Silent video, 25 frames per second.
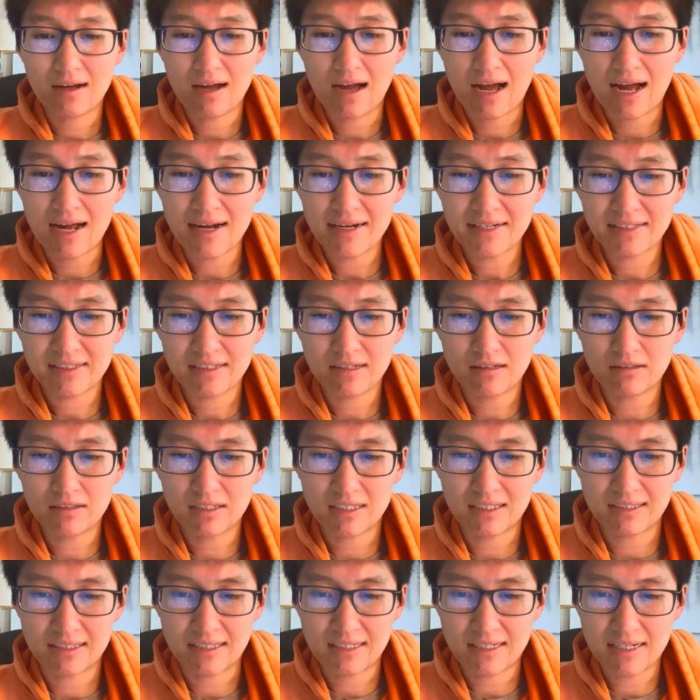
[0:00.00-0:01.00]
Eye cell
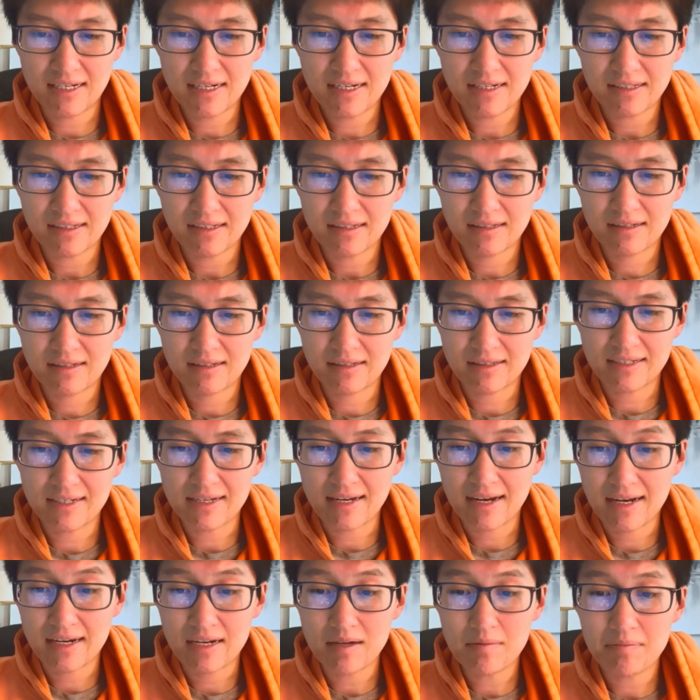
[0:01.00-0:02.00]
disease is the
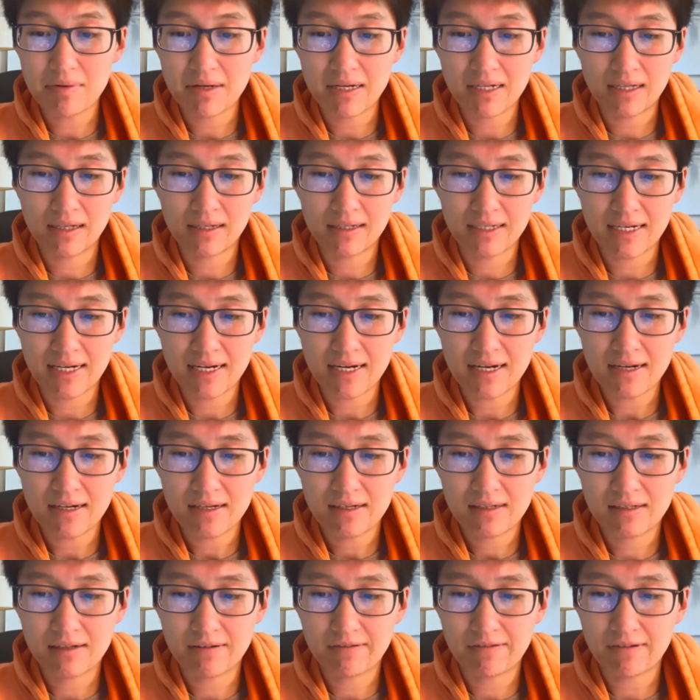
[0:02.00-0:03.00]
inability
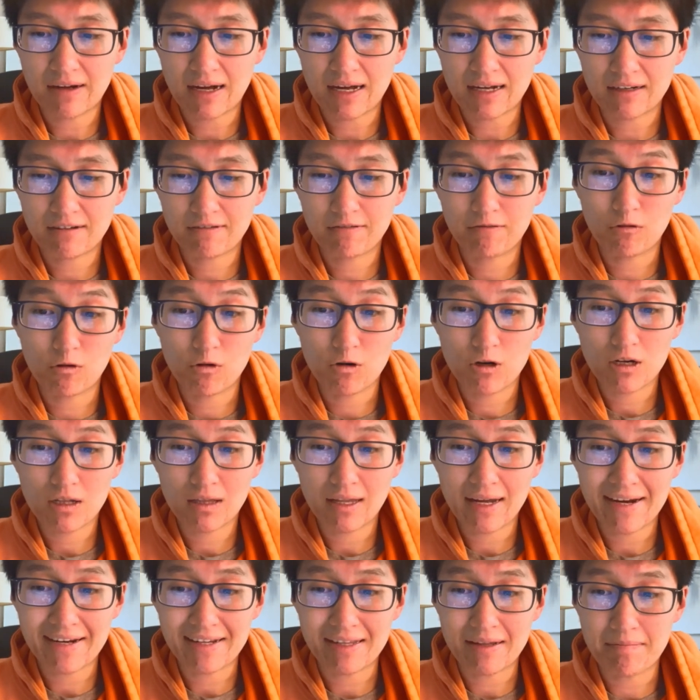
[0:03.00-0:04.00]
to
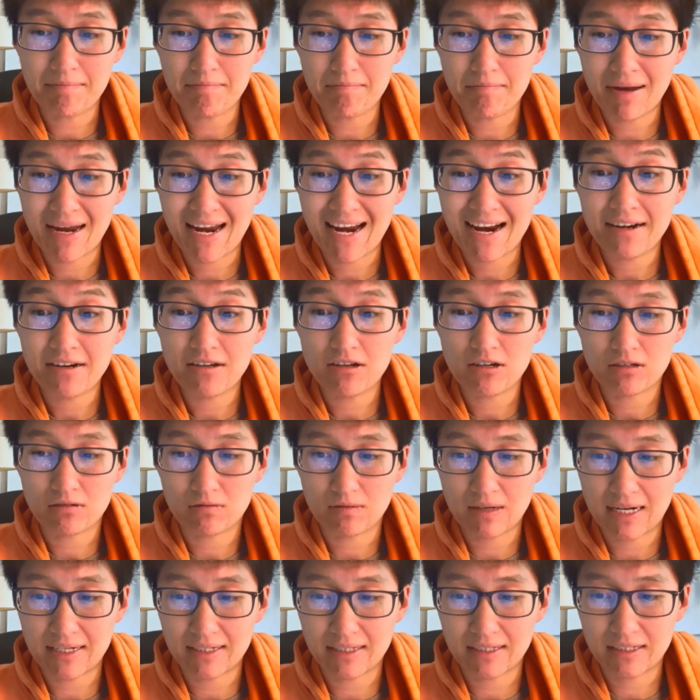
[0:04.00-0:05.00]
phosphorylate the mannose
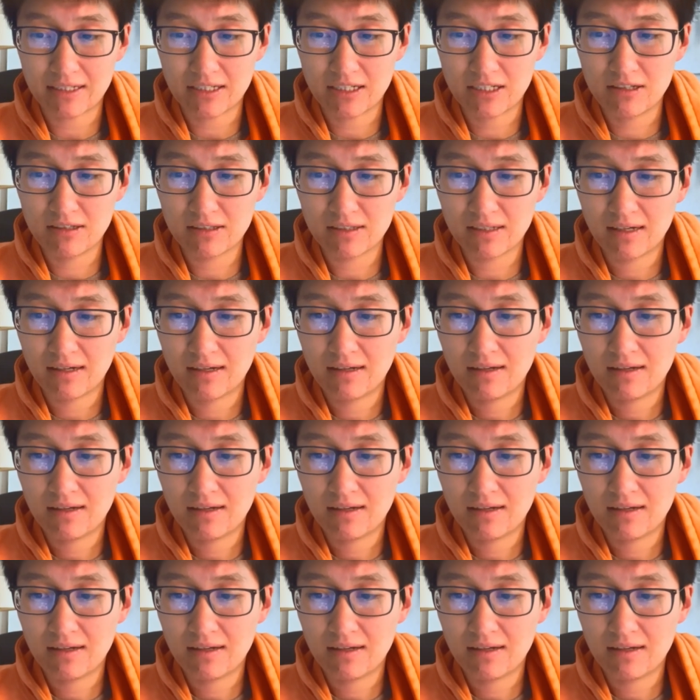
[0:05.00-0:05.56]
residues